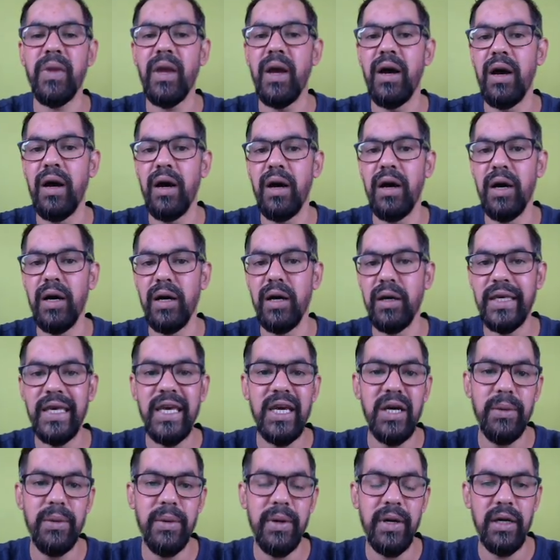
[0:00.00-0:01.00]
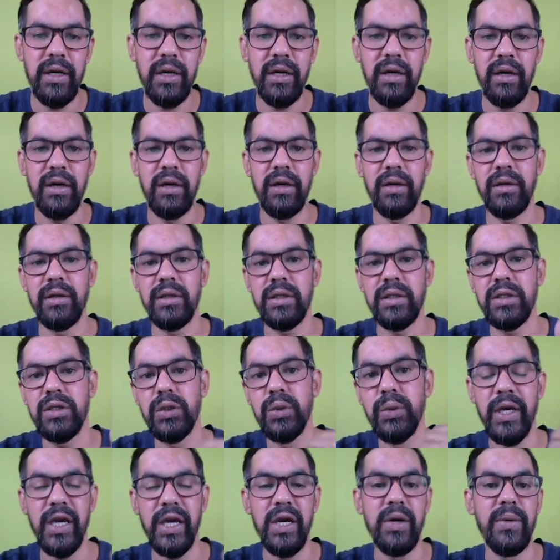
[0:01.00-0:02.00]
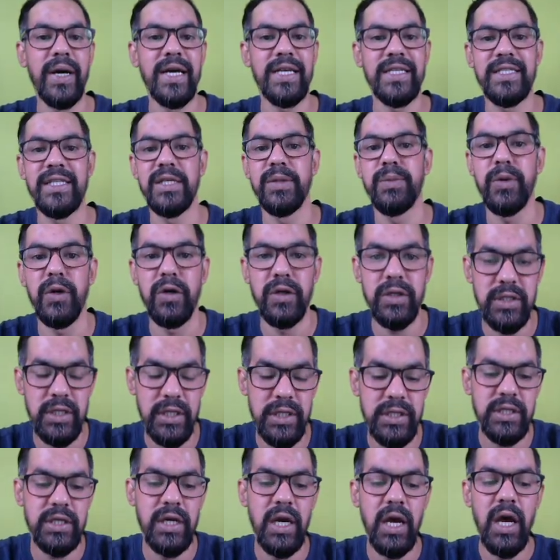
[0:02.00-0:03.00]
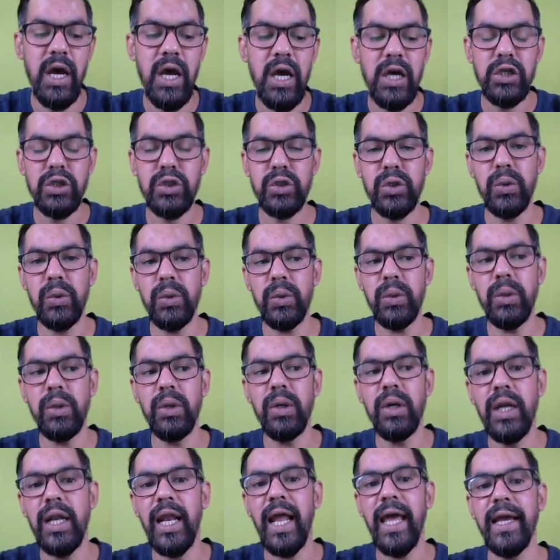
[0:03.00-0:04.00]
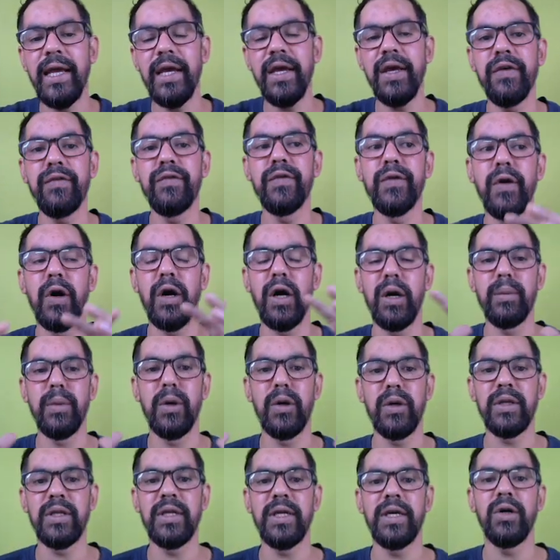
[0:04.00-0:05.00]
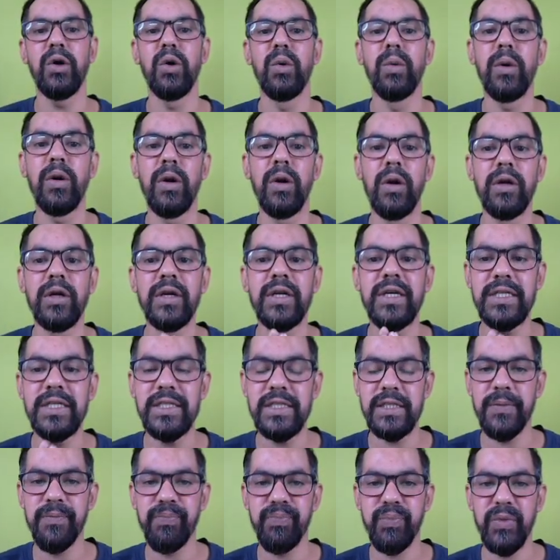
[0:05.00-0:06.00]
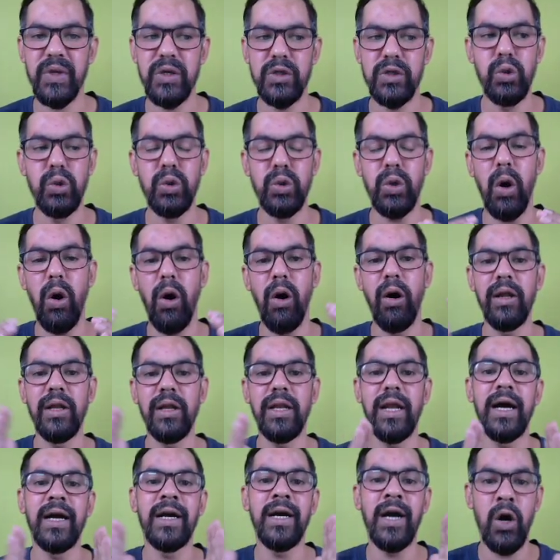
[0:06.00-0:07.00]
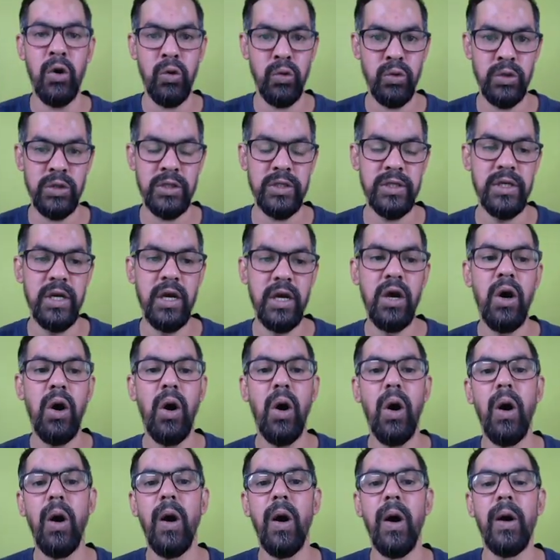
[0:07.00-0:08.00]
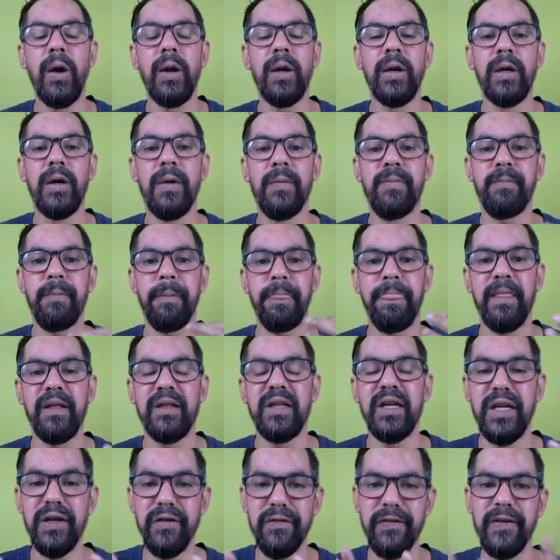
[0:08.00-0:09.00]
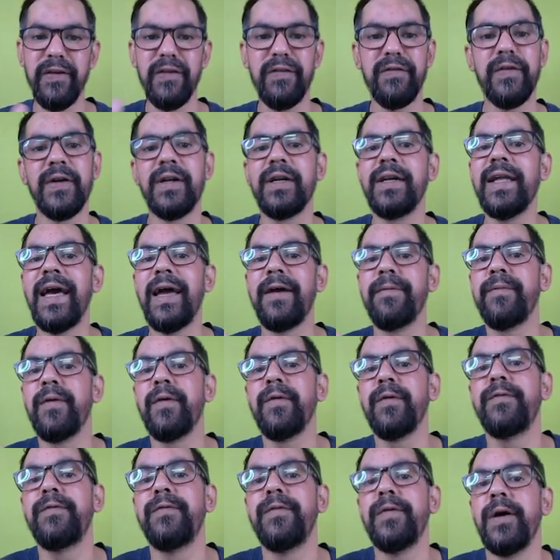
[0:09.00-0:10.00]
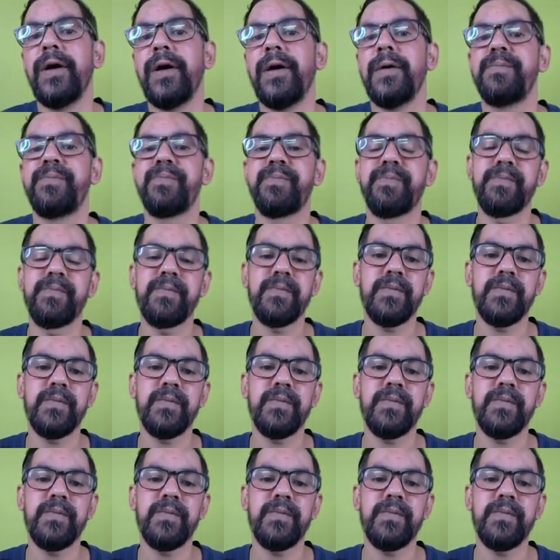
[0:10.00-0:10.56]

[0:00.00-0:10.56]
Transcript: through KYC process, so like if you talk about the overall risk, so all accounts or the different type of